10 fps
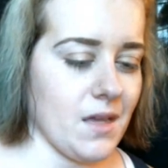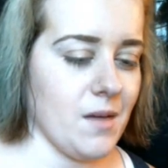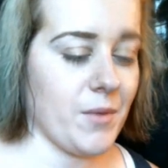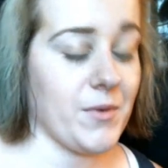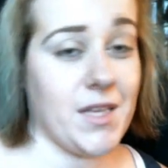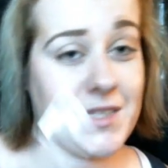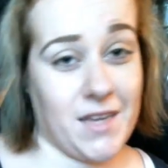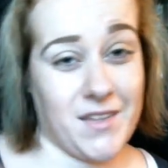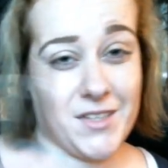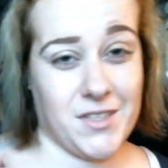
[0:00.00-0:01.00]
I realize
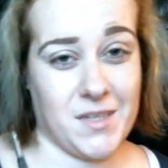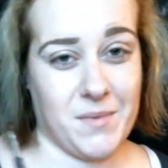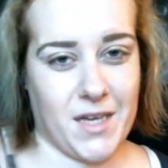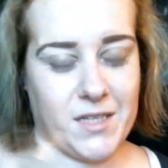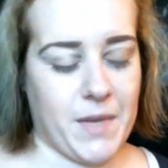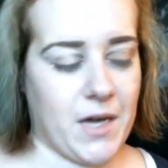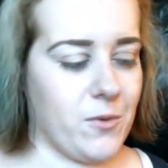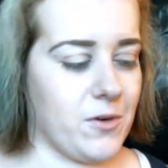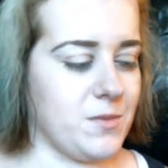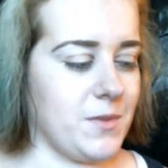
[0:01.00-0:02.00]
now that I just did my eyes
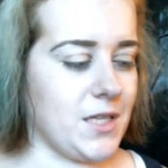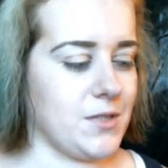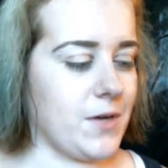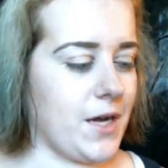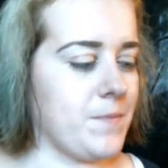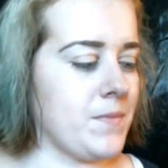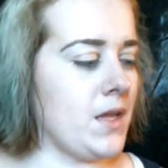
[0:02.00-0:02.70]
backwards, but that's okay.